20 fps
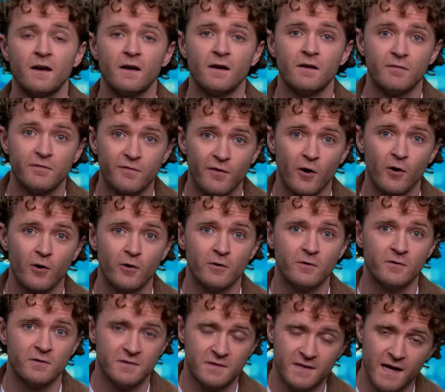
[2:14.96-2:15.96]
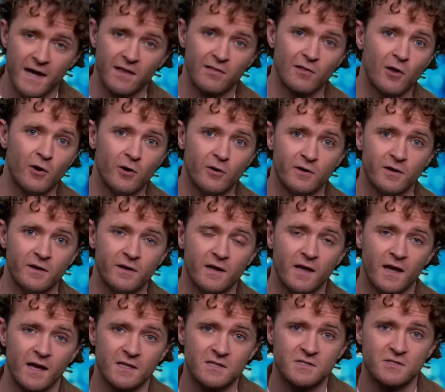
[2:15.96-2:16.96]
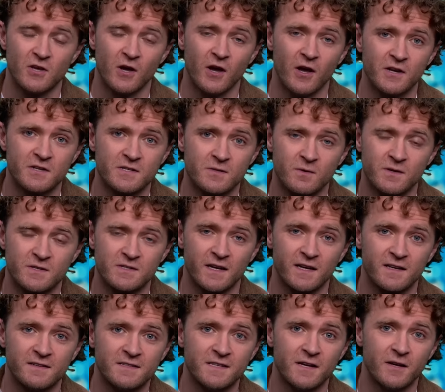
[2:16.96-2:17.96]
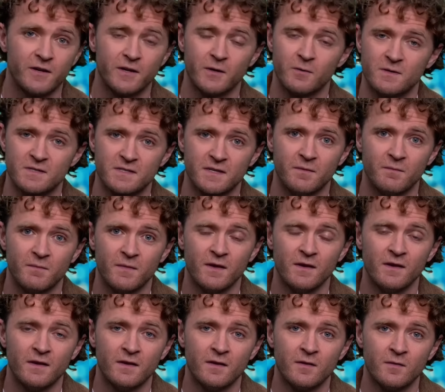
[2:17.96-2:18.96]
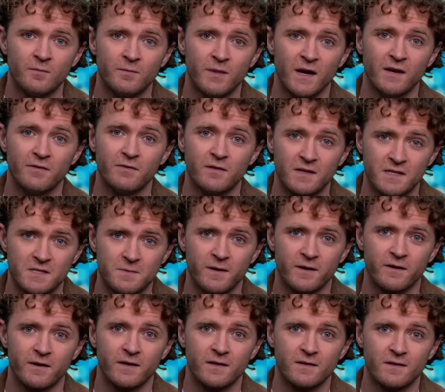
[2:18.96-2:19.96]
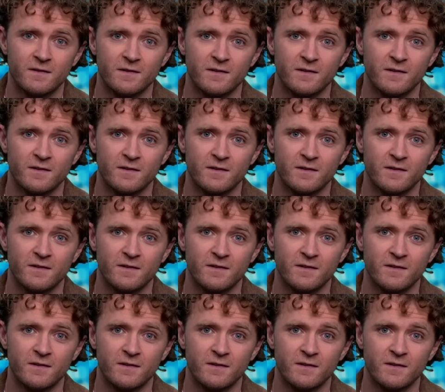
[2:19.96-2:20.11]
phone downloaded and searched, which I can tell you was a painful experience.